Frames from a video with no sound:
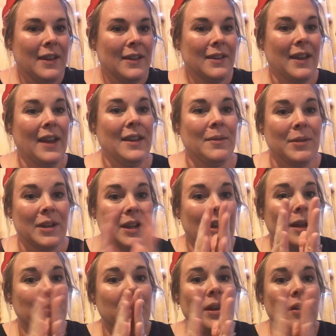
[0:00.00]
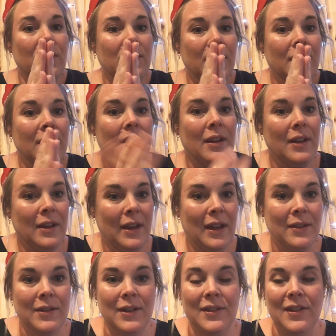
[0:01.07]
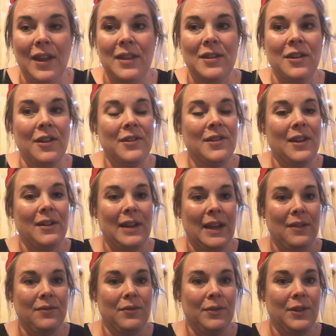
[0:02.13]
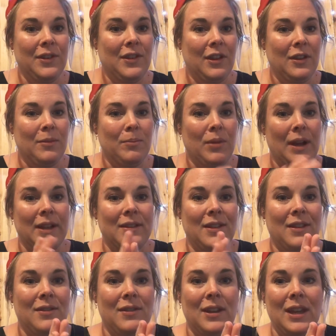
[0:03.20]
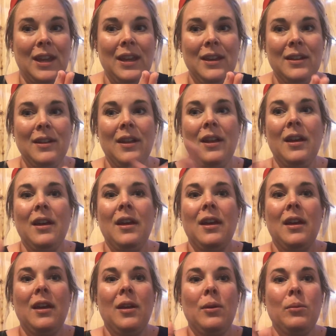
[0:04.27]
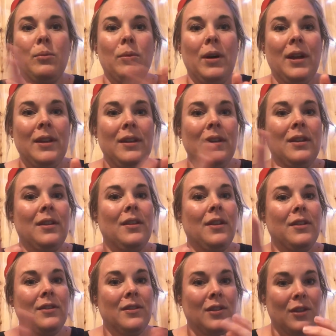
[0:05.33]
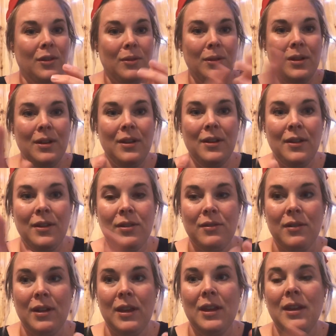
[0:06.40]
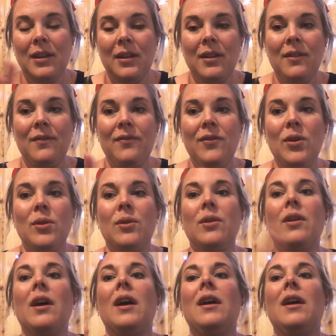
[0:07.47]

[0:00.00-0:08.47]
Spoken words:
Okay, I'm going to clap along and I'm going to say the notes out loud for you so you can practice. Ready? One, two, three, four.